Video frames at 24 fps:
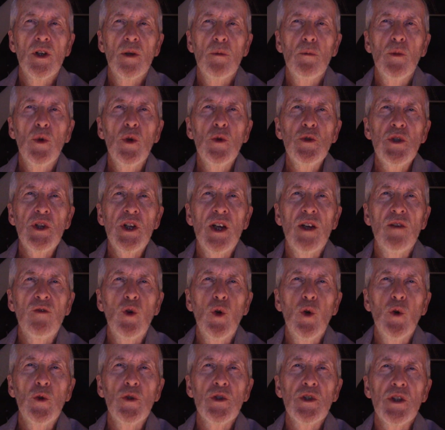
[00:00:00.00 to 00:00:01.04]
Most have
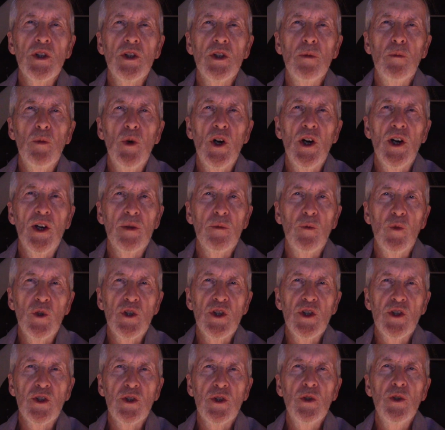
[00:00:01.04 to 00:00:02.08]
holes in the bottom,
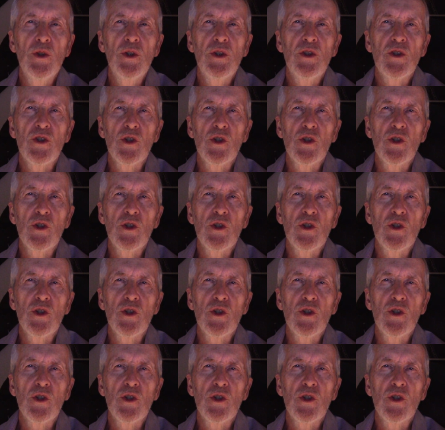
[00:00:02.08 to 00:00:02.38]
which is good,